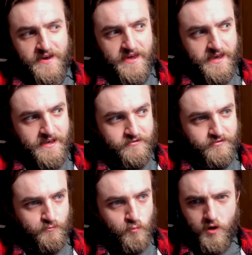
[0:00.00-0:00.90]
is,
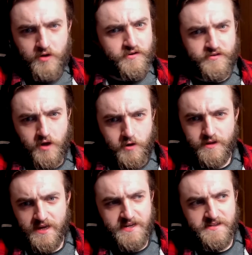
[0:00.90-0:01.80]
what does
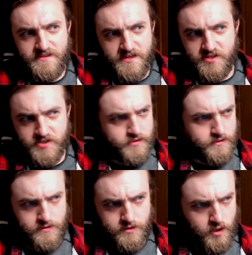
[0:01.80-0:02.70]
owning a
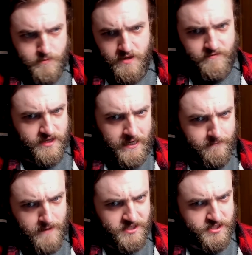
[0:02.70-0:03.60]
digital copy of a
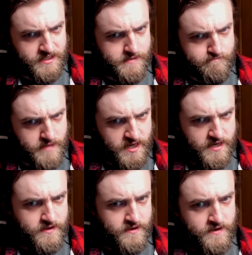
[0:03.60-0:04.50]
game actually
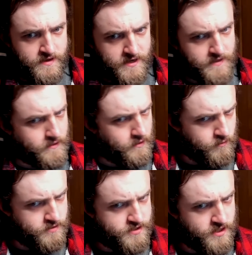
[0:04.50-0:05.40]
mean in the
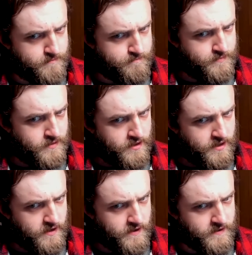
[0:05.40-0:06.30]
long term?
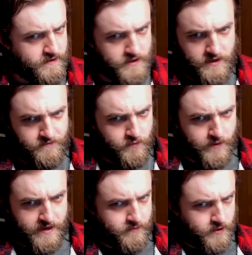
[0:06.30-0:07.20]
And if your
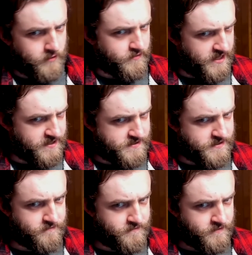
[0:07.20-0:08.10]
account goes
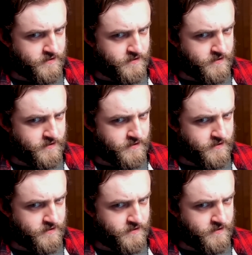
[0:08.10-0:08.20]
inactive,